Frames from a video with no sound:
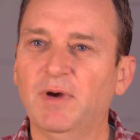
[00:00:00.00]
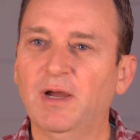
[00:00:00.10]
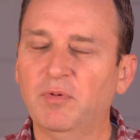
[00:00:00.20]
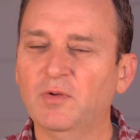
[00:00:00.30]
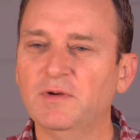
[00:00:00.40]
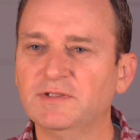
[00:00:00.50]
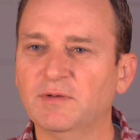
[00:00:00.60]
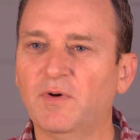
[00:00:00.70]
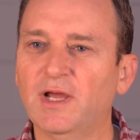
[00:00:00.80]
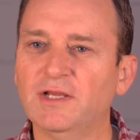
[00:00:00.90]
my employees can
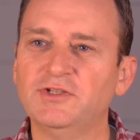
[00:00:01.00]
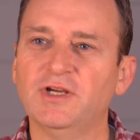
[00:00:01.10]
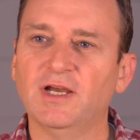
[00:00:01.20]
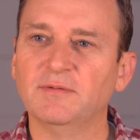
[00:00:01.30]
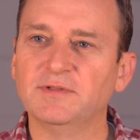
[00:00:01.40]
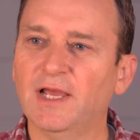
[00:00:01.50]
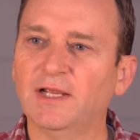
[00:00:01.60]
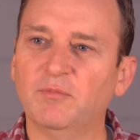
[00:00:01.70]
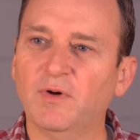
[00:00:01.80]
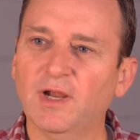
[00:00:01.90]
price jobs, I
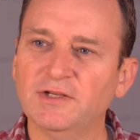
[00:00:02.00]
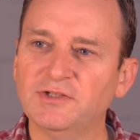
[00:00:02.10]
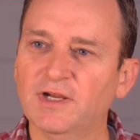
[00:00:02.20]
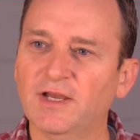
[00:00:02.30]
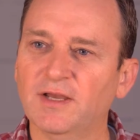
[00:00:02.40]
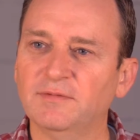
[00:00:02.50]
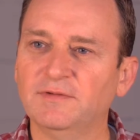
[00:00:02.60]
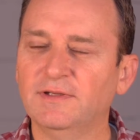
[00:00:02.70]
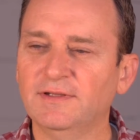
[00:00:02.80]
can price jobs,